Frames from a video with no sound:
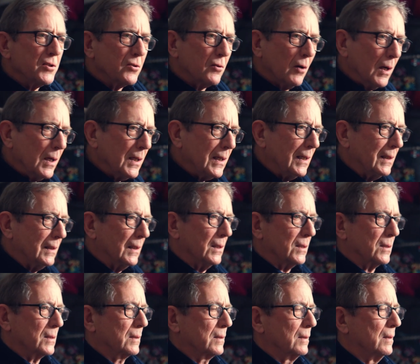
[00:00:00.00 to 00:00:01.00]
striking
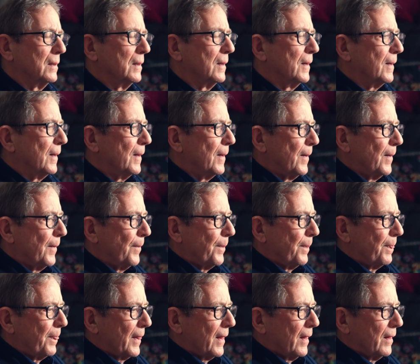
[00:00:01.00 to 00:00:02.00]
this.
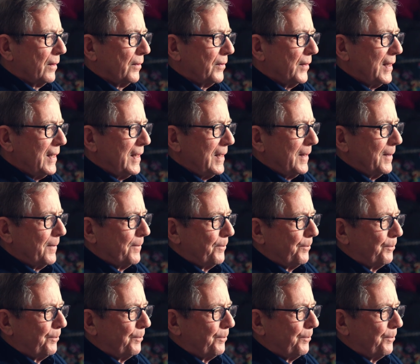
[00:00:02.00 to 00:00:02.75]
The,